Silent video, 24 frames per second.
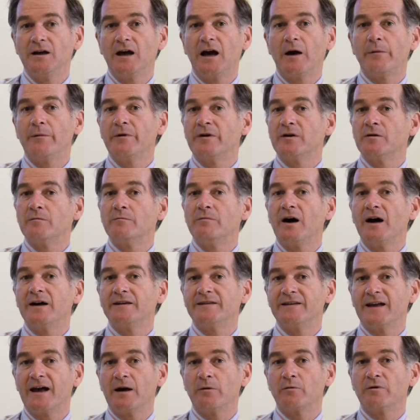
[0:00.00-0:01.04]
And we
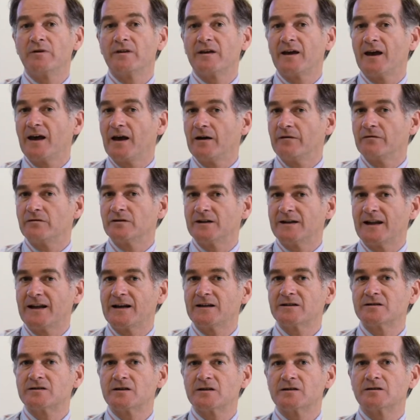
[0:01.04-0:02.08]
combine that with careful
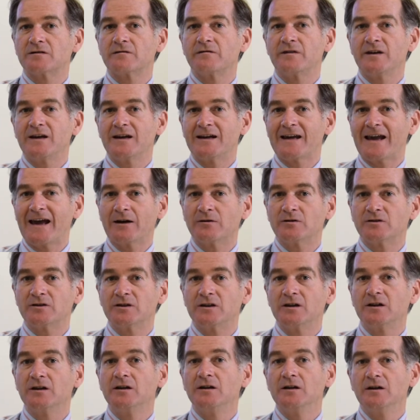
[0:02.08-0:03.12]
analysis of the
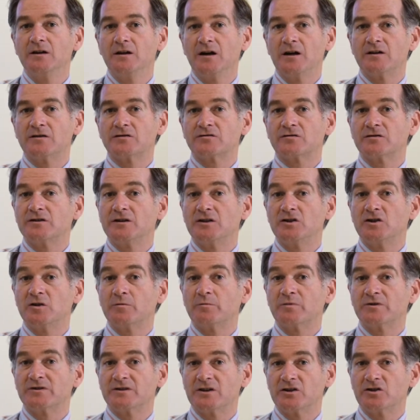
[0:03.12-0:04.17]
accounting and
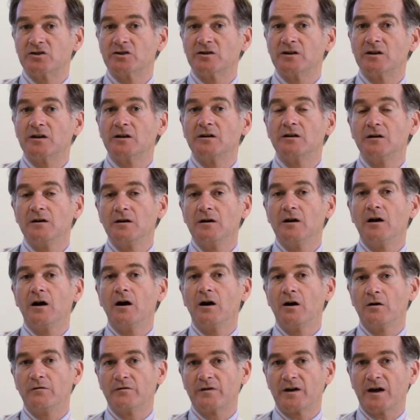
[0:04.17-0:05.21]
strategic positioning
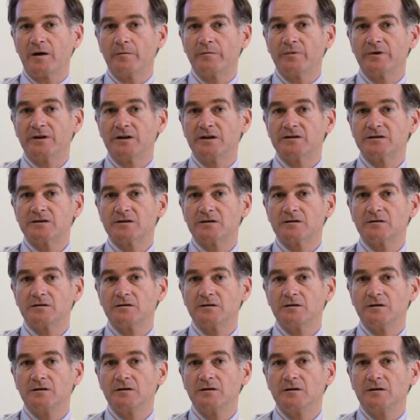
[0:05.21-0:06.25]
of companies.
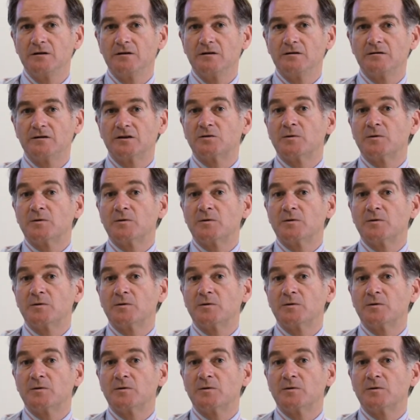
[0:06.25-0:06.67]
The